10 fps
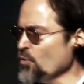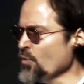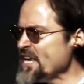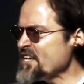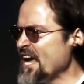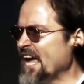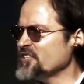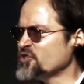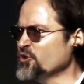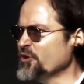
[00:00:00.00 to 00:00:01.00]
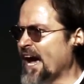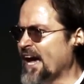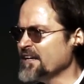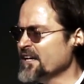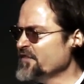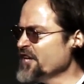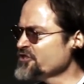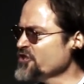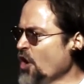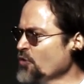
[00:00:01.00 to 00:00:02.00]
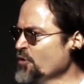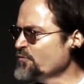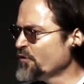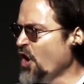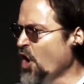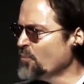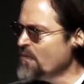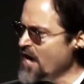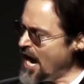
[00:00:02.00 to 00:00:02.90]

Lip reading: We can't do that. There's no room for hope.